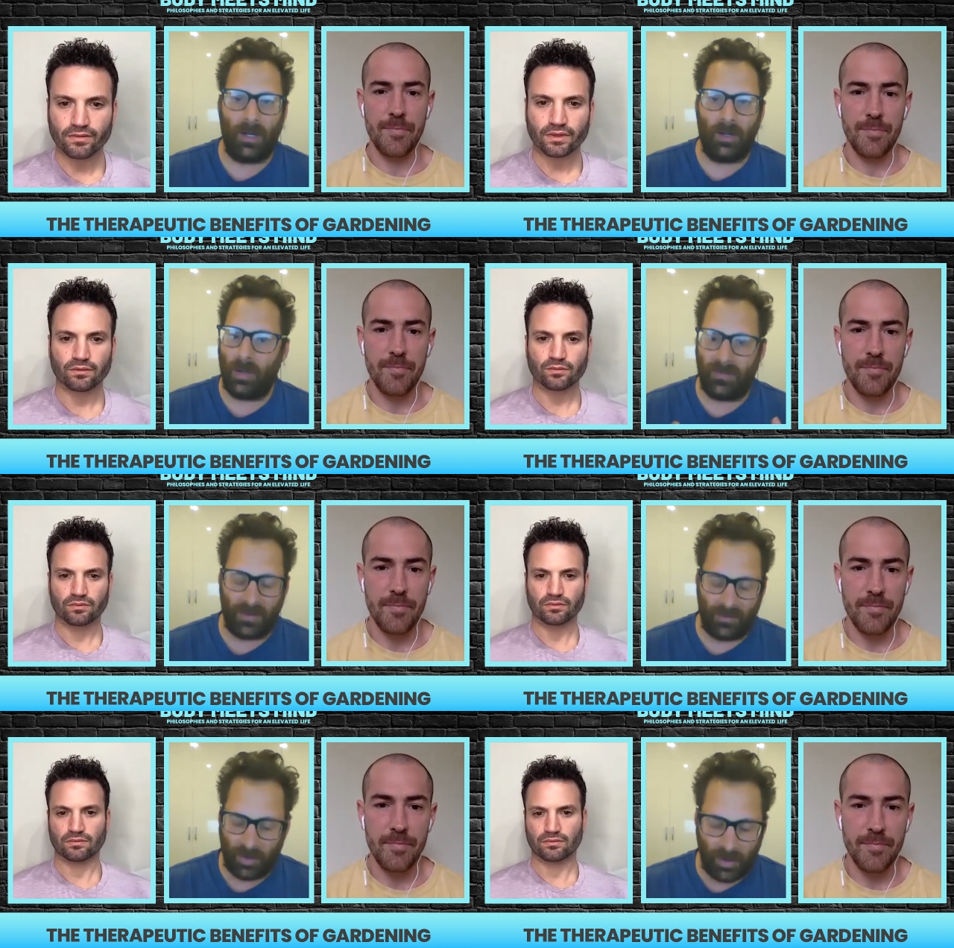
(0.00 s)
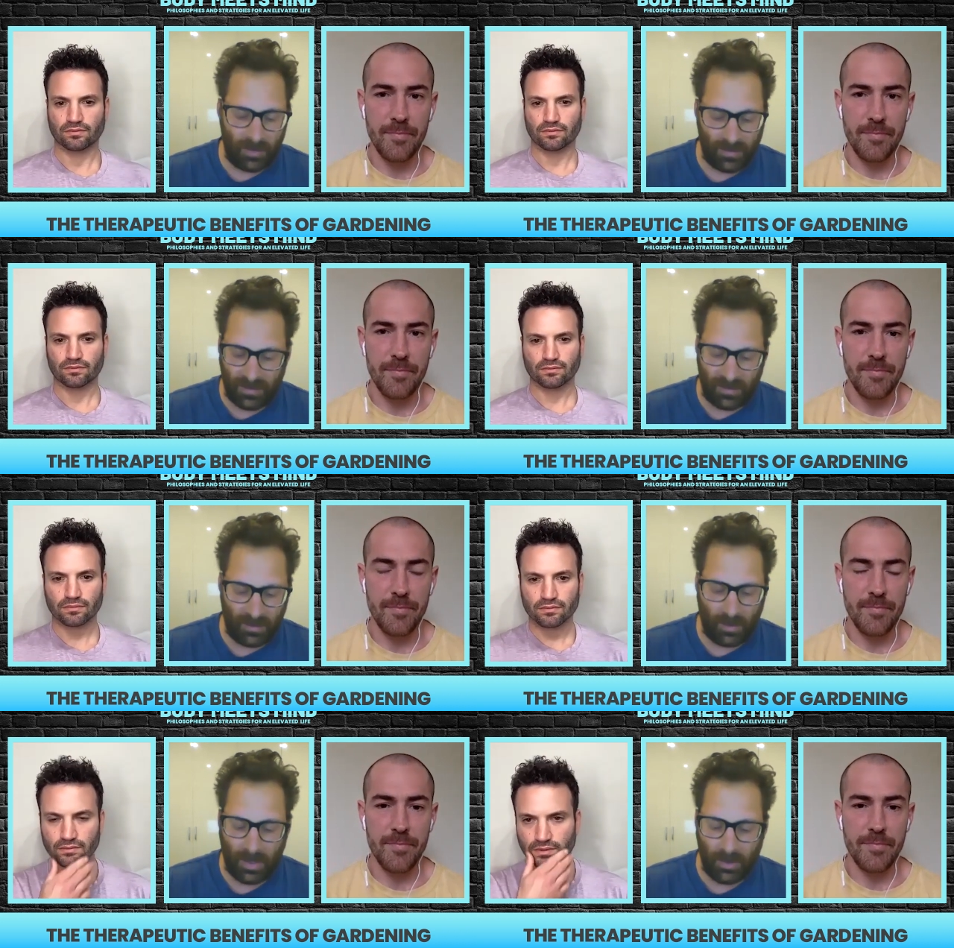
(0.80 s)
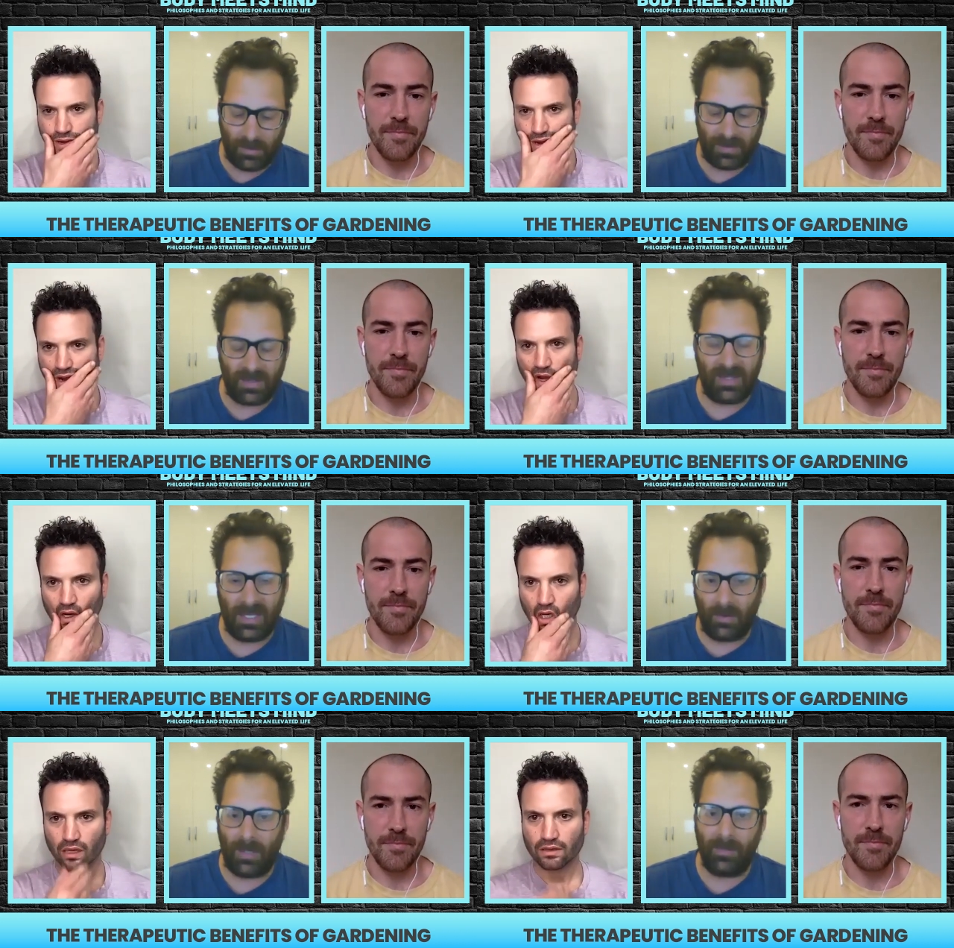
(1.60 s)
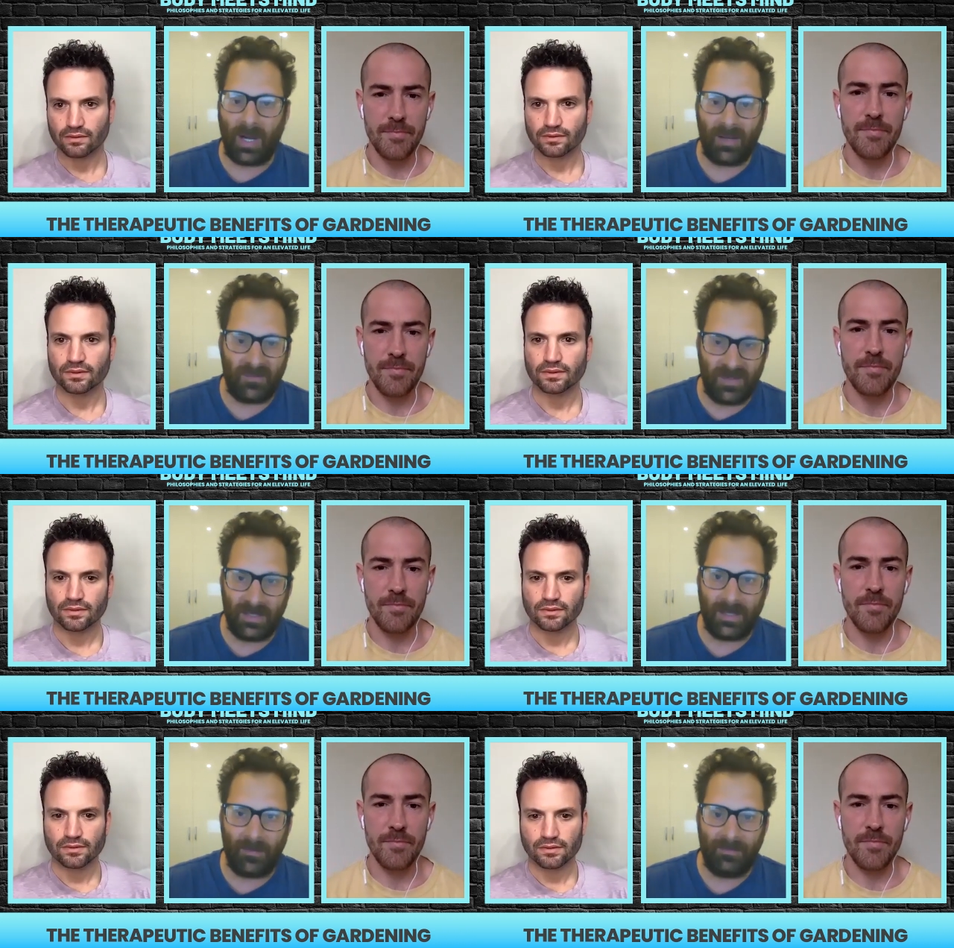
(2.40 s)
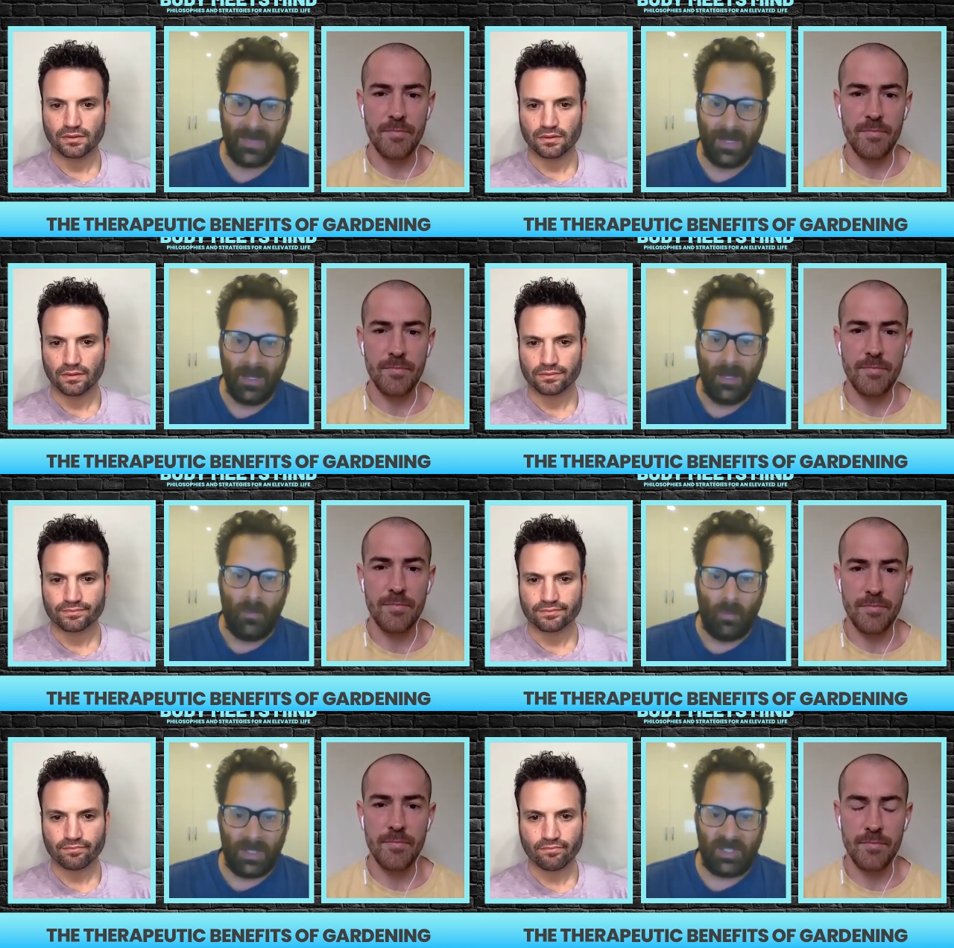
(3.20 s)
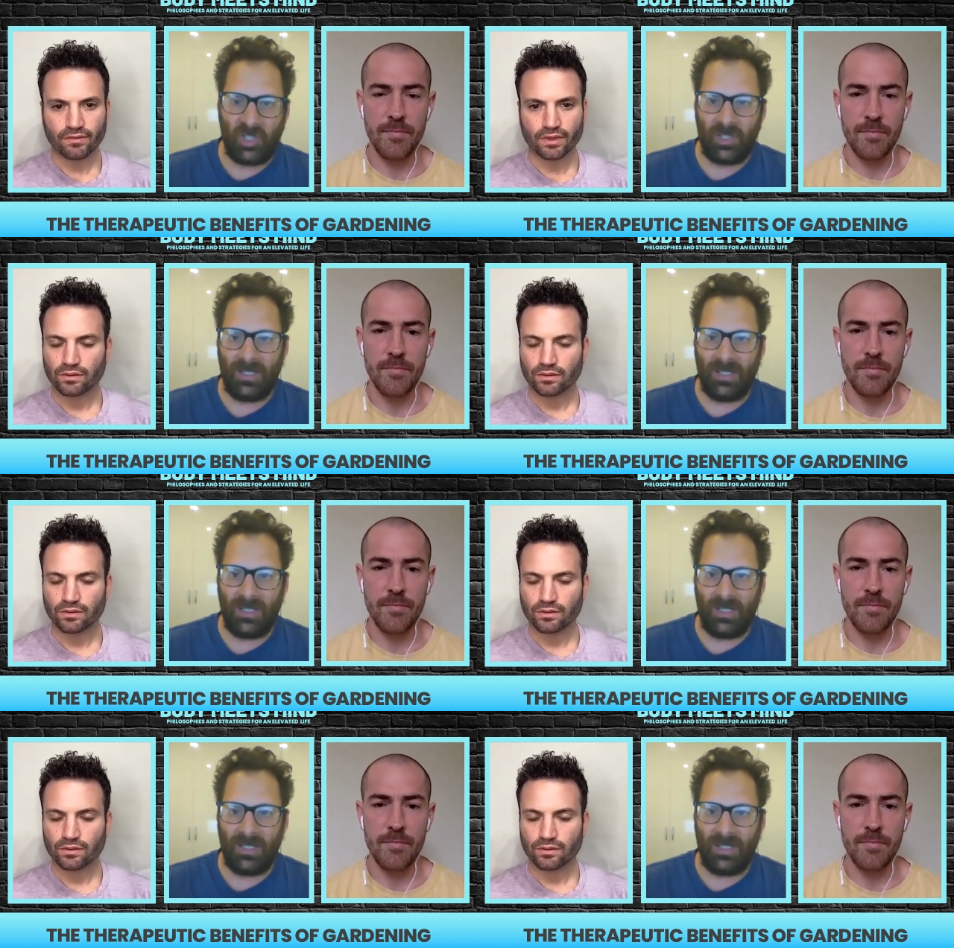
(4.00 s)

Speaker 1: I don't know if you've ever heard, heard of the theory biophilia, which